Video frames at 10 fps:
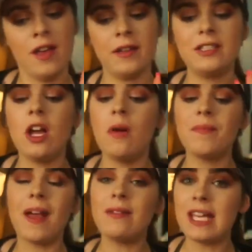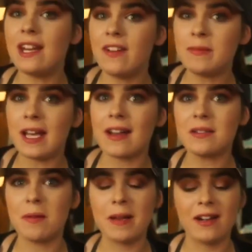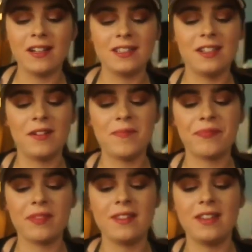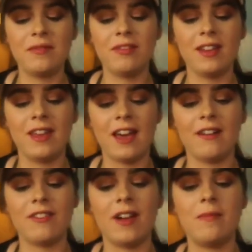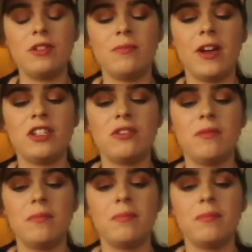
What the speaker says: So, I was kind of upset because my parents didn't really care for him too much